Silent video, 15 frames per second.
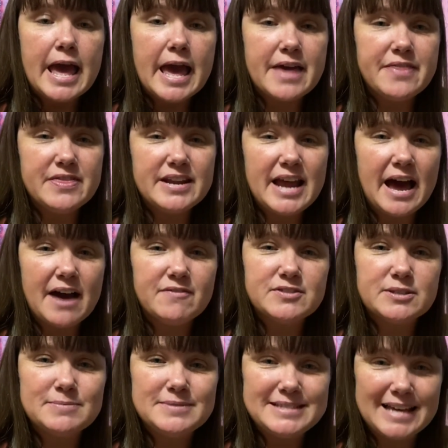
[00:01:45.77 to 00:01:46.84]
and then have
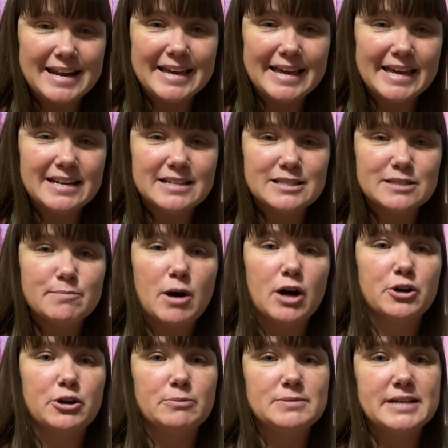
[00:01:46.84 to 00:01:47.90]
some dedicated small
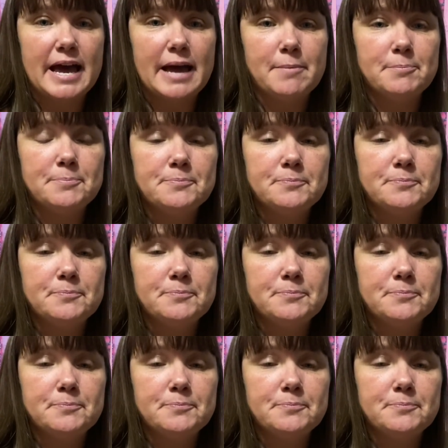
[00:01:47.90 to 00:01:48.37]
group time.